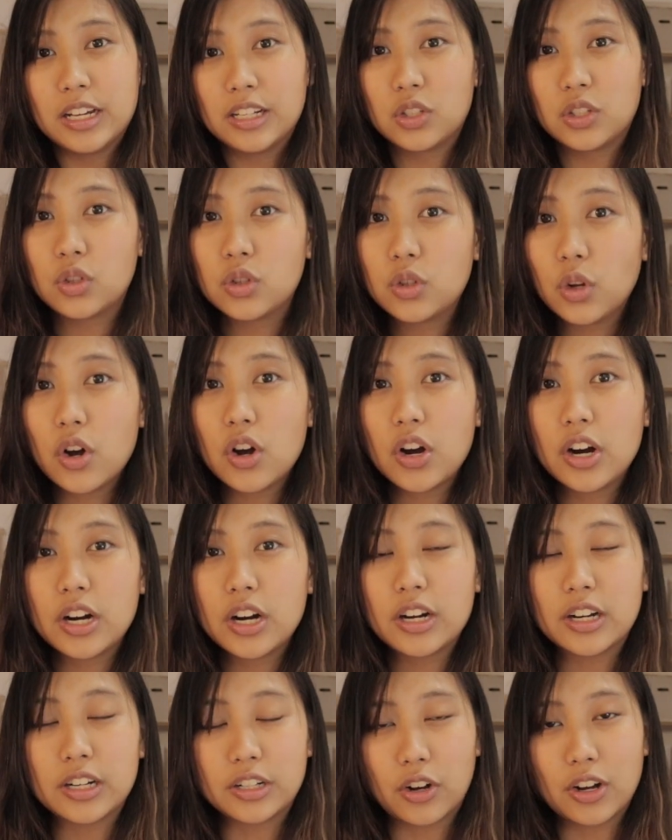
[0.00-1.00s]

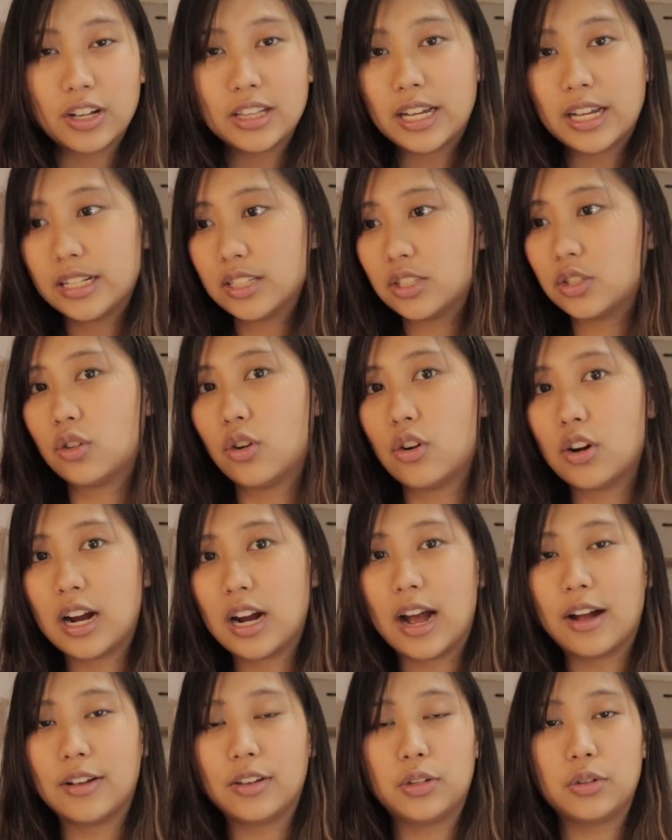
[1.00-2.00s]
store, an online store,
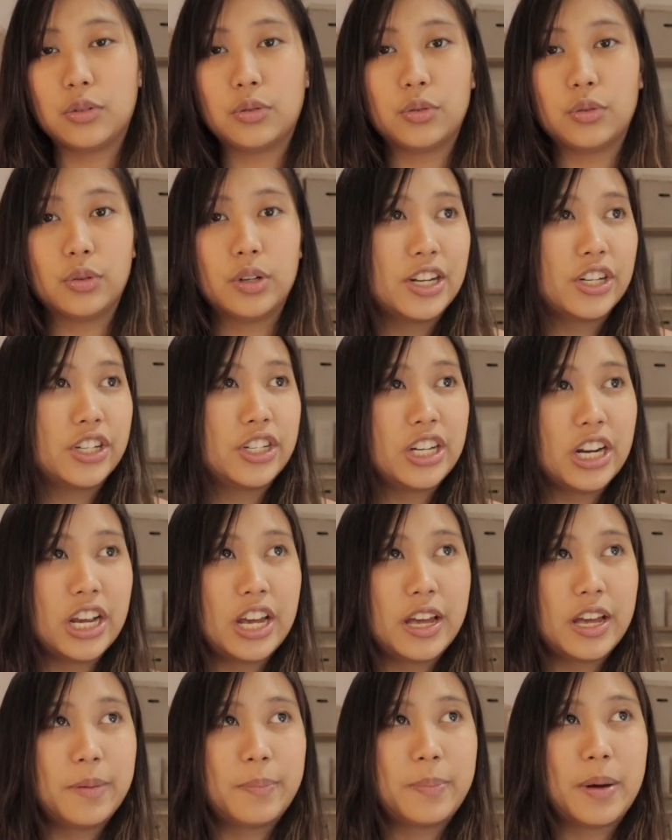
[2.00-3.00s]
how to
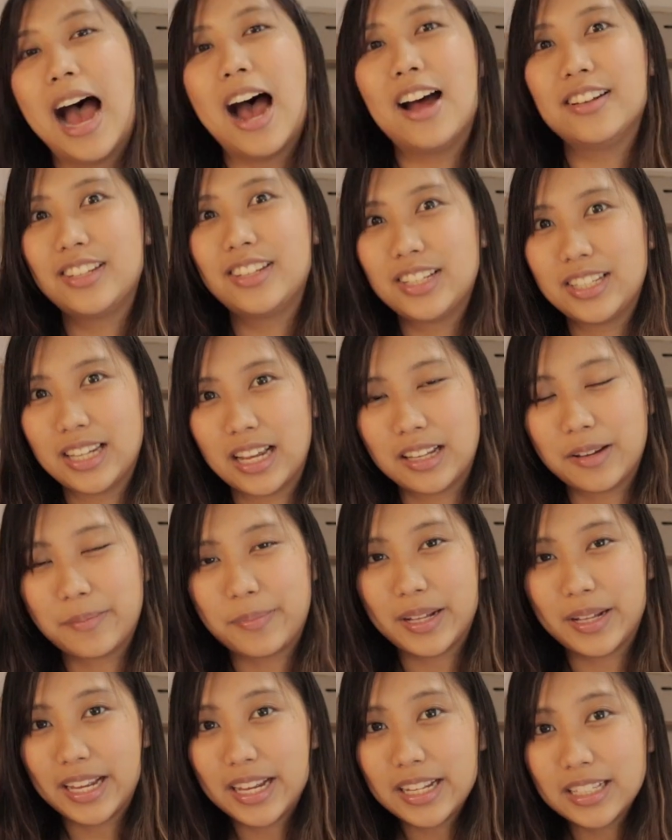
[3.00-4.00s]
ship, how to set
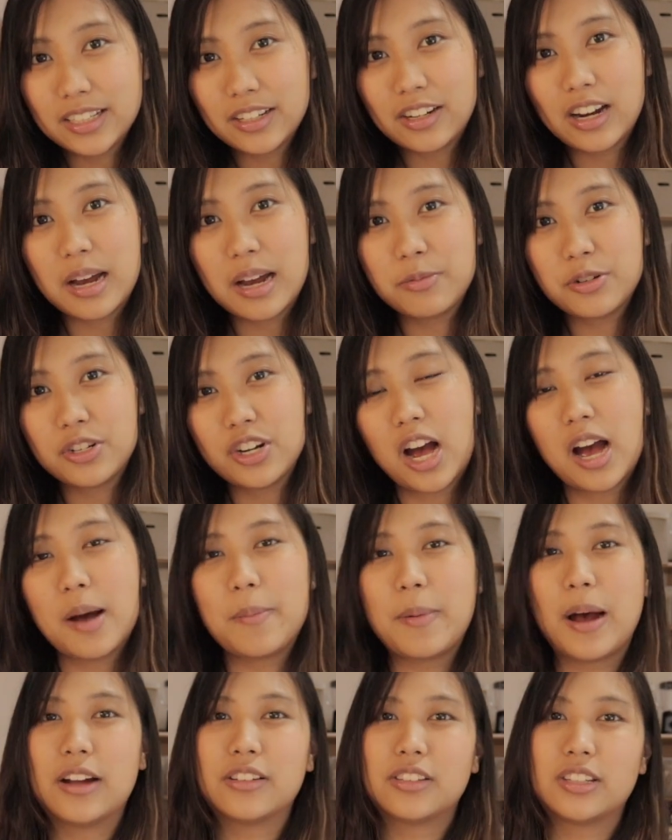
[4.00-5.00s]
up an Instagram
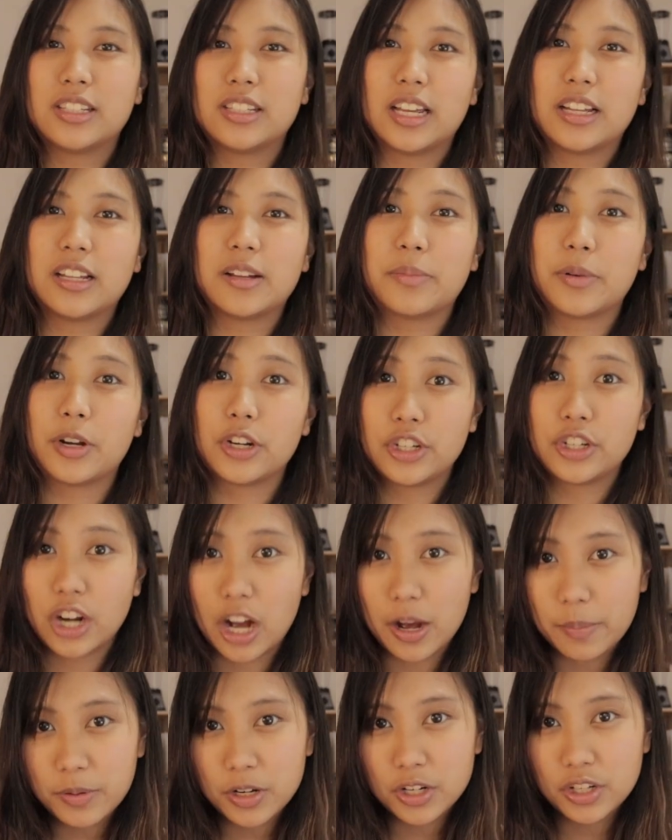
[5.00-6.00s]
shop, how to set up a
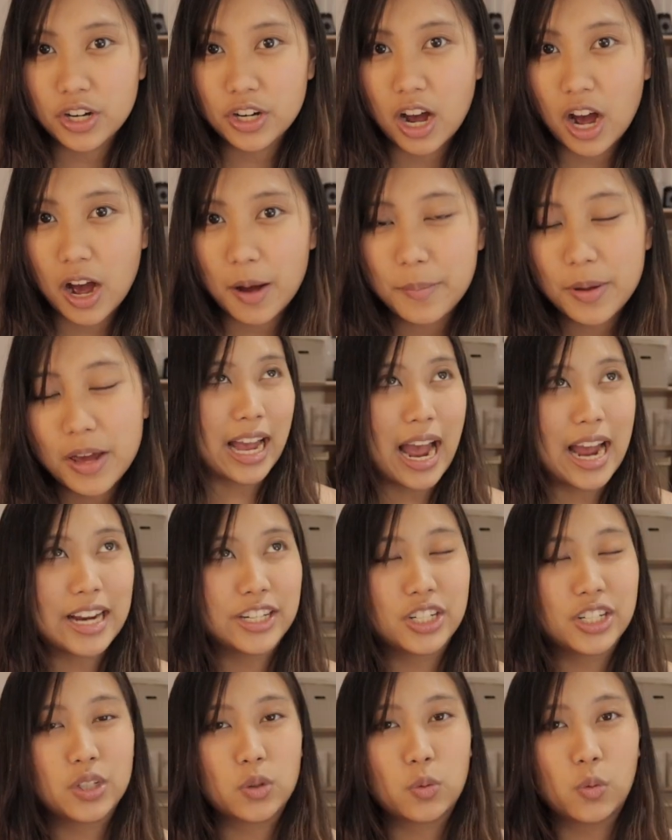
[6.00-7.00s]
Shopee shop, I
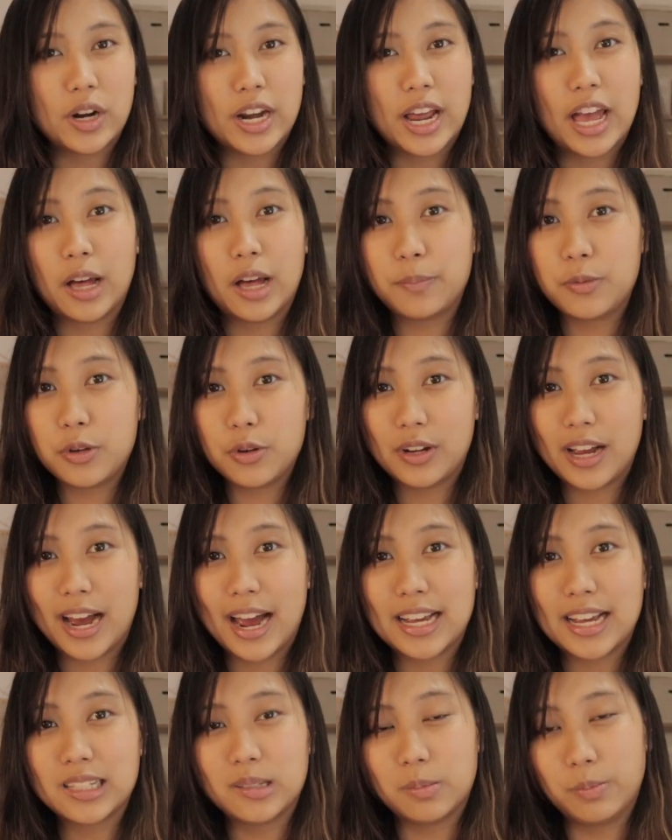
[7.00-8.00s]
just want to help you
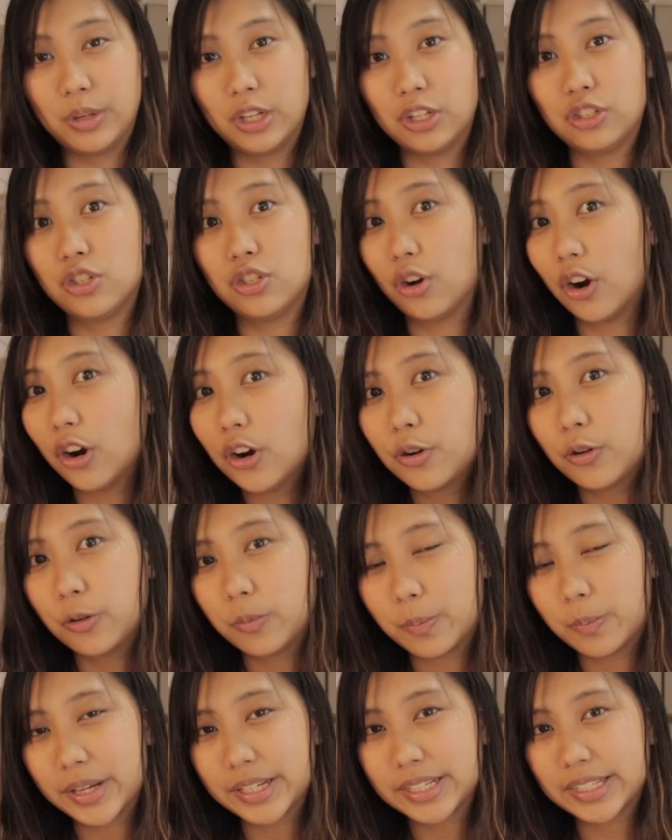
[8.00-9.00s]
guys build your
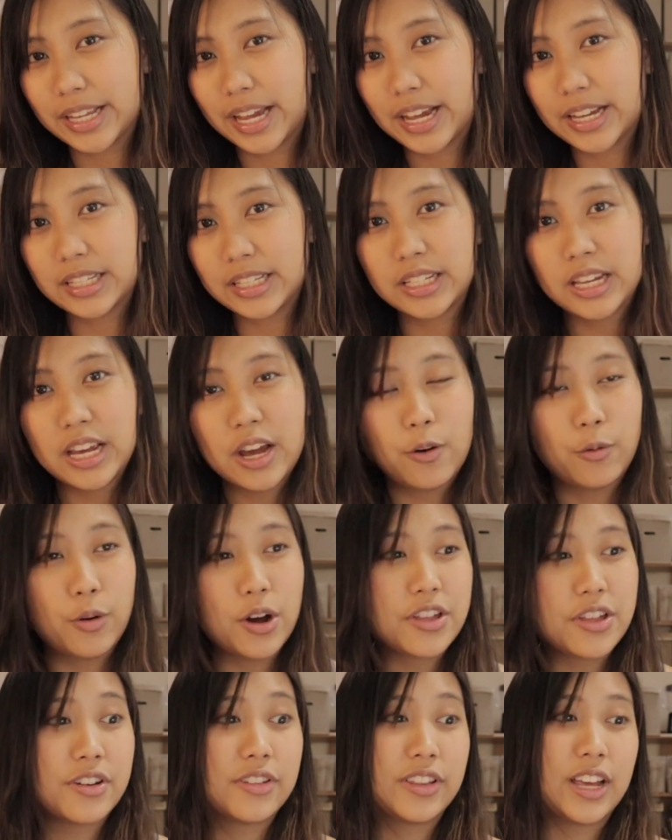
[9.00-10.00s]
own business,
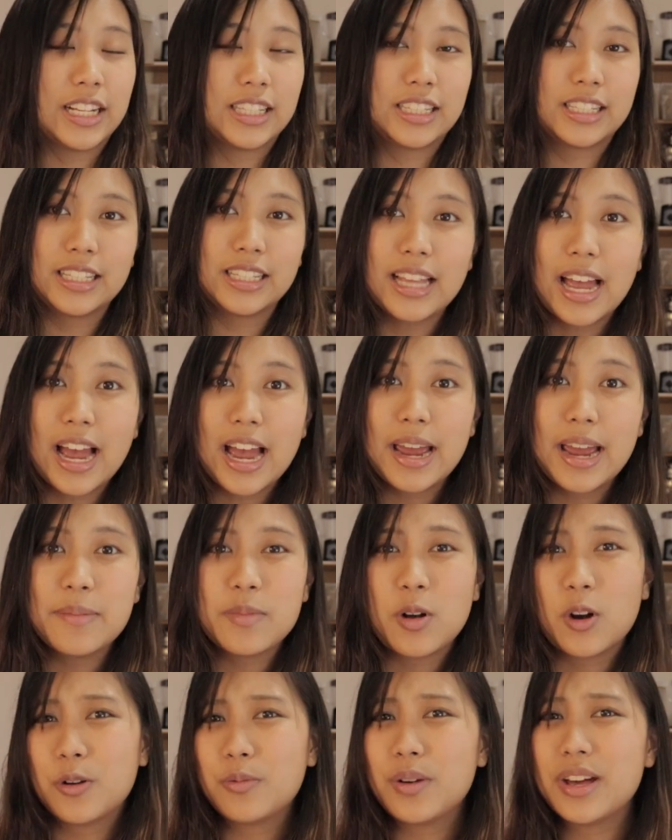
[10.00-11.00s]
whether that's
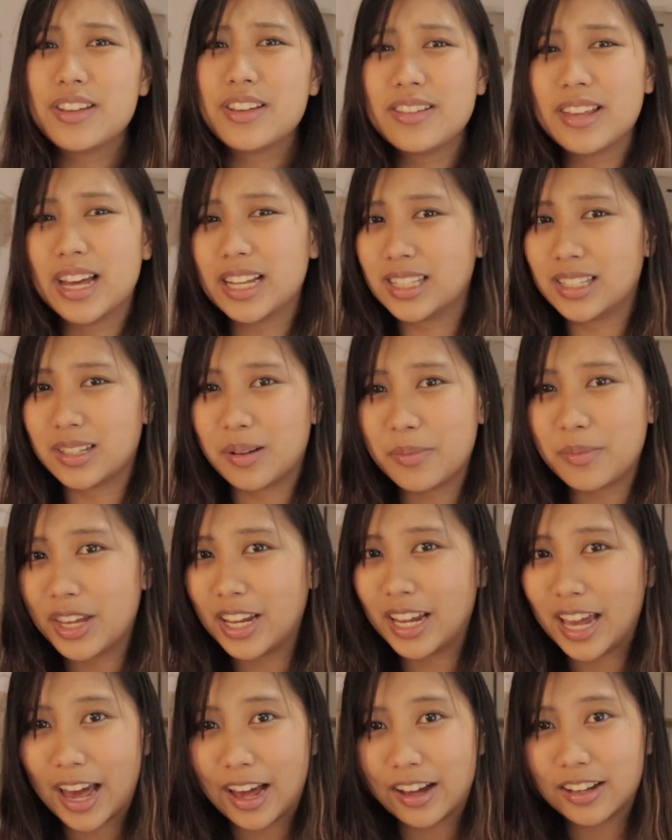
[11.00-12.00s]
slime or whether that's
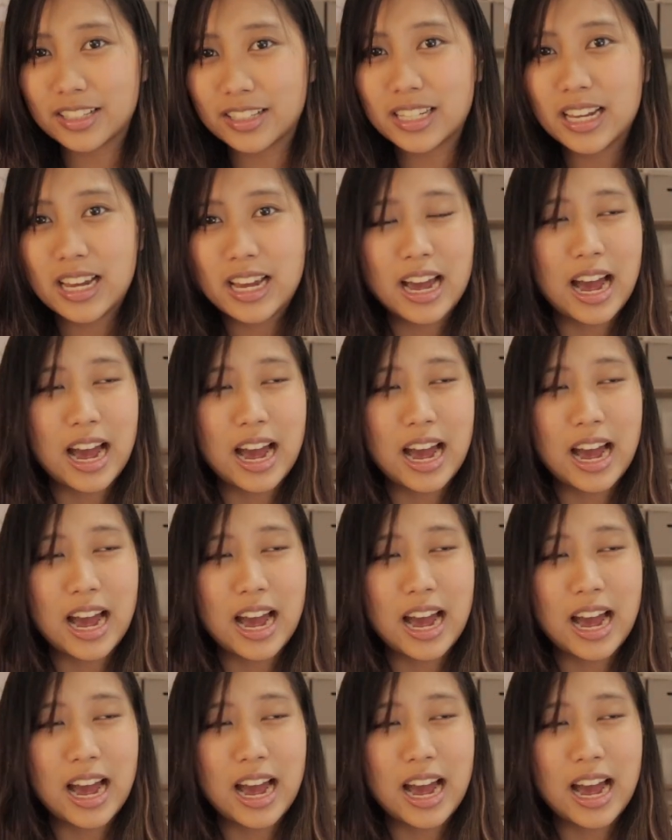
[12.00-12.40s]
something else,